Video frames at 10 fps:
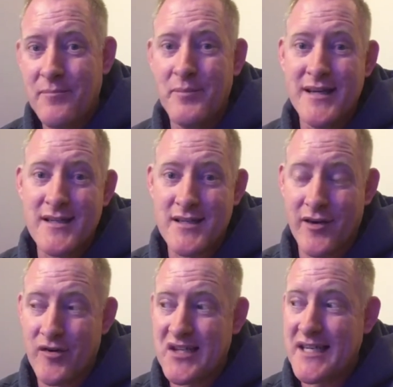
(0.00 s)
business
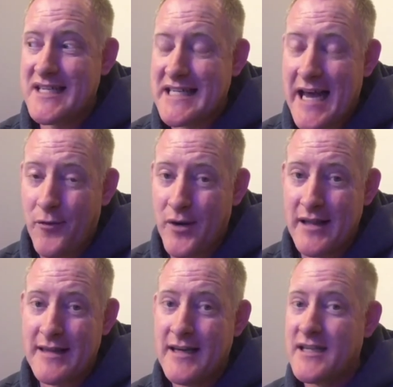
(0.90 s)
owners he sat with
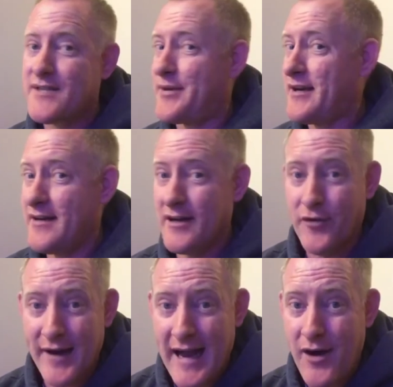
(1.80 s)
spent,
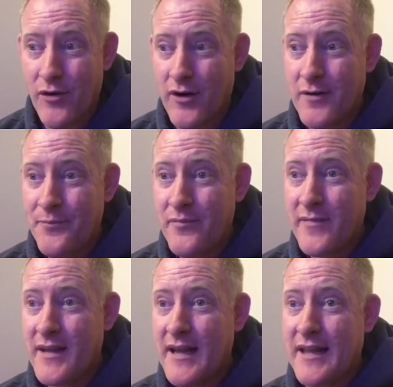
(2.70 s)
an hour,
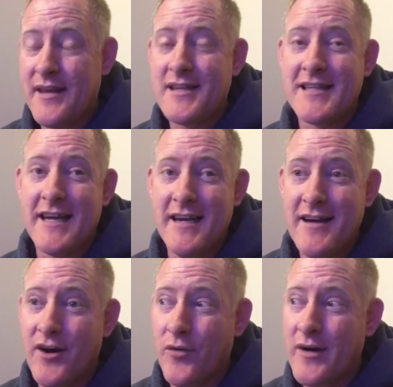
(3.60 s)
and they said
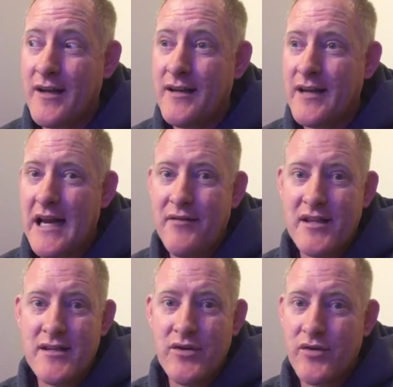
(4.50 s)
no. Even if
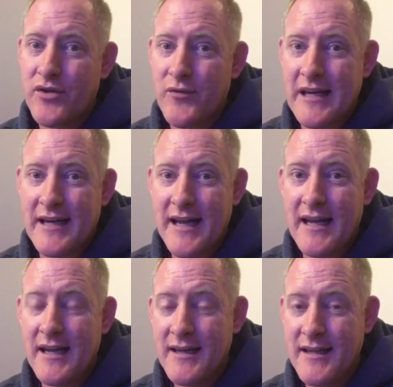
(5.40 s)
he's doing 3 a
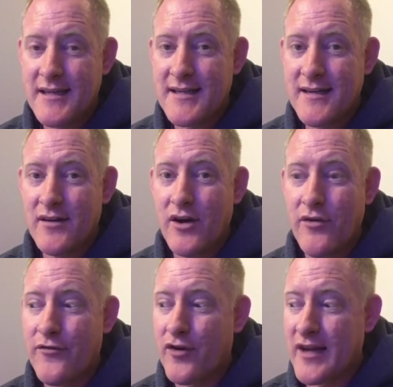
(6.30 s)
day, that's still
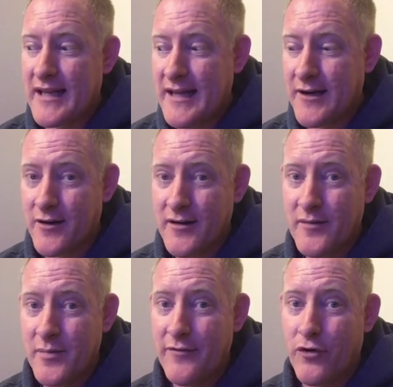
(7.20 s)
over a year
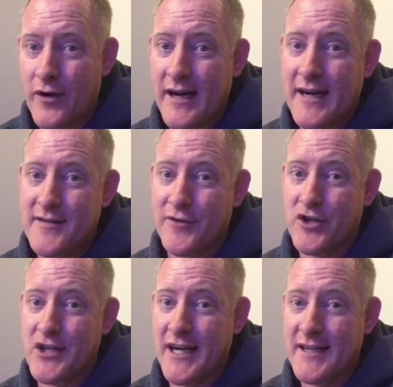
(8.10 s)
before he got his
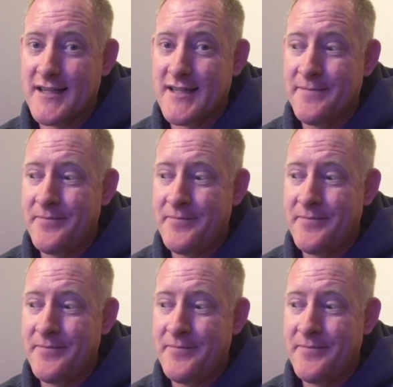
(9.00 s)
first yes.